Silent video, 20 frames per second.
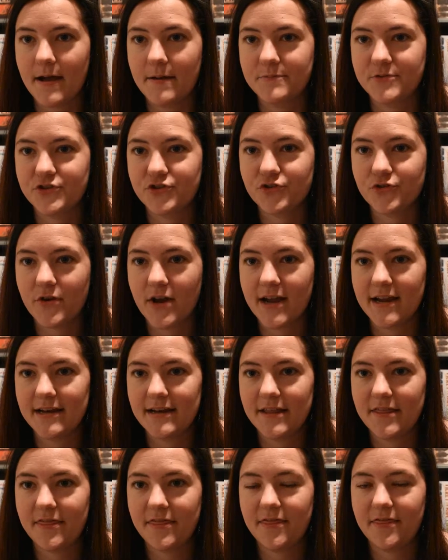trying
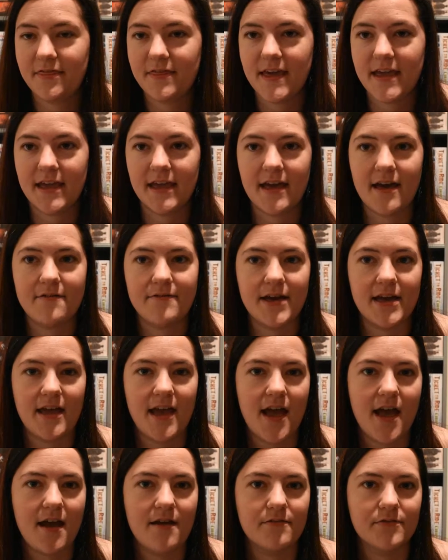to think, have I
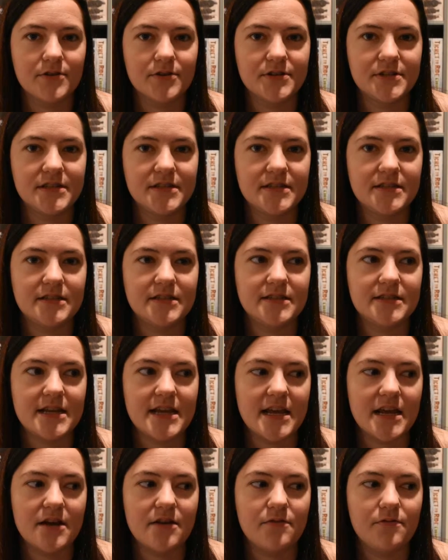ever
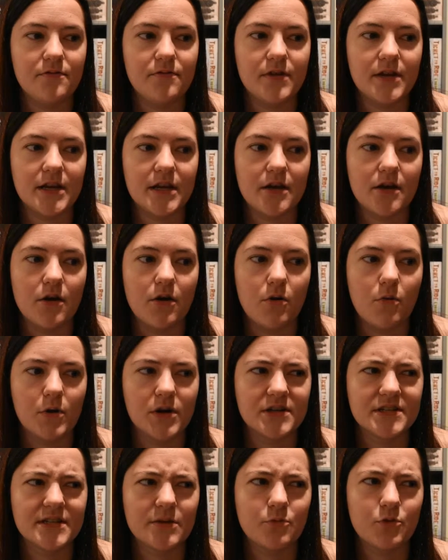seen a video
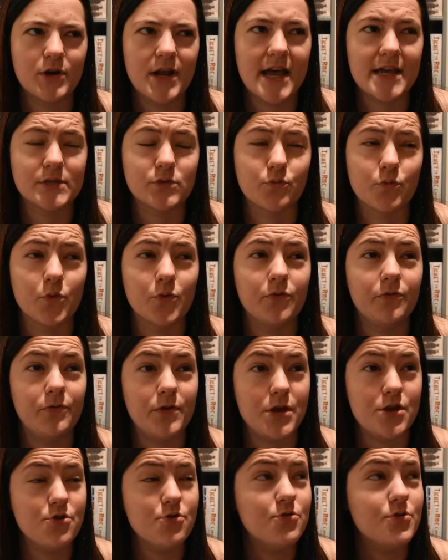where someone has
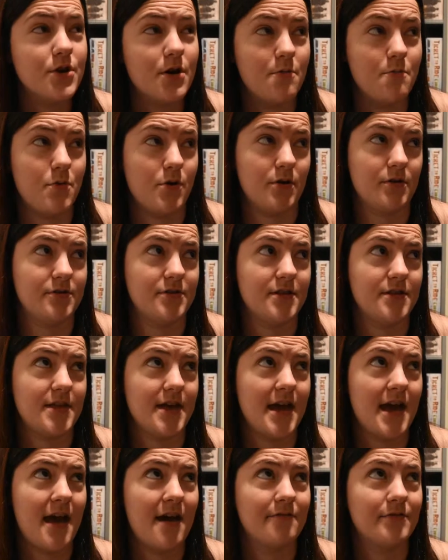reviewed a book that
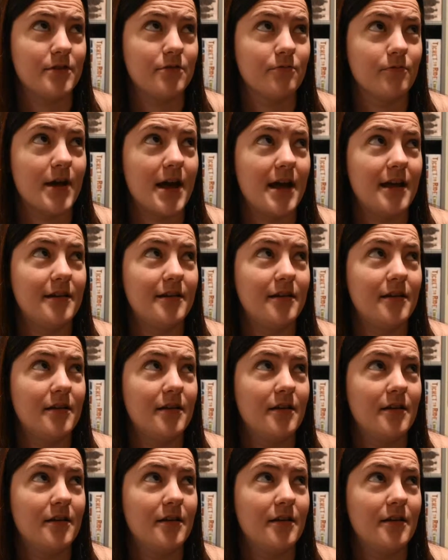they haven't read?